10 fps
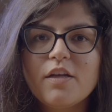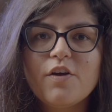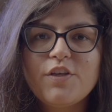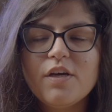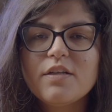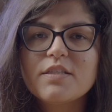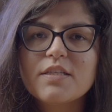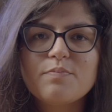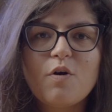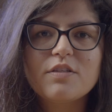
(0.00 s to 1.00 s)
Now, here is
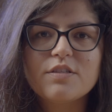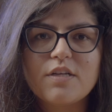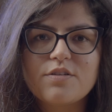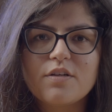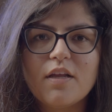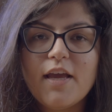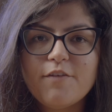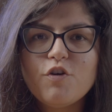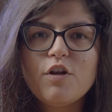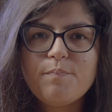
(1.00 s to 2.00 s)
a small suggestion.
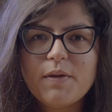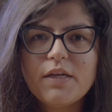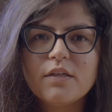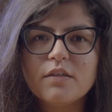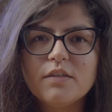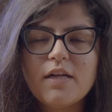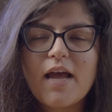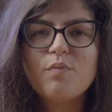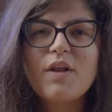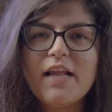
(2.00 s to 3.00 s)
If you're a beginner,
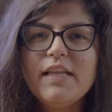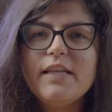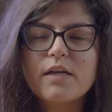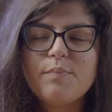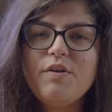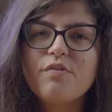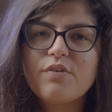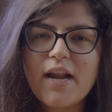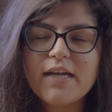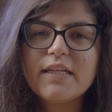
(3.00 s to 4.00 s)
I would highly
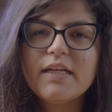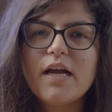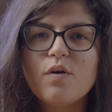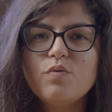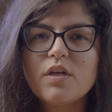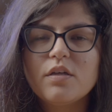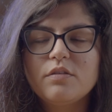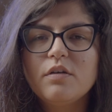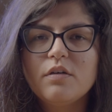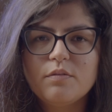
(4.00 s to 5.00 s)
recommend renting out
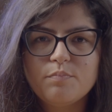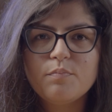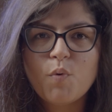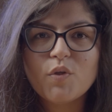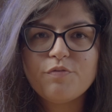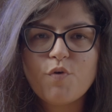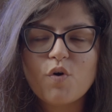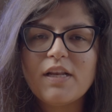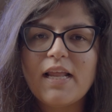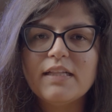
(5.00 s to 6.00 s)
both the
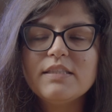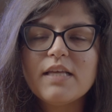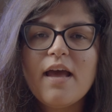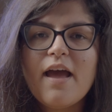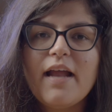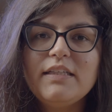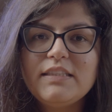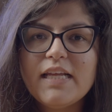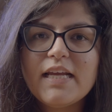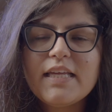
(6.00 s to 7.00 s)
focal lengths and
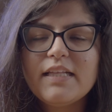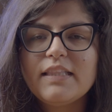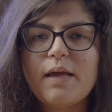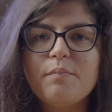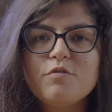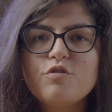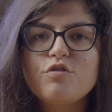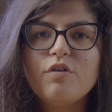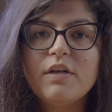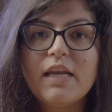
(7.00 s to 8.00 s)
taking them
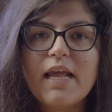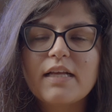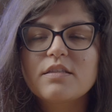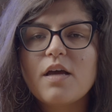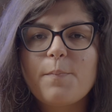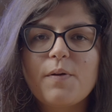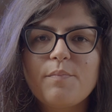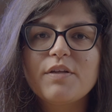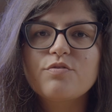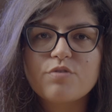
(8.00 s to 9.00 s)
to your next
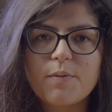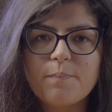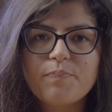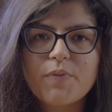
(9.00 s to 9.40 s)
upcoming trip.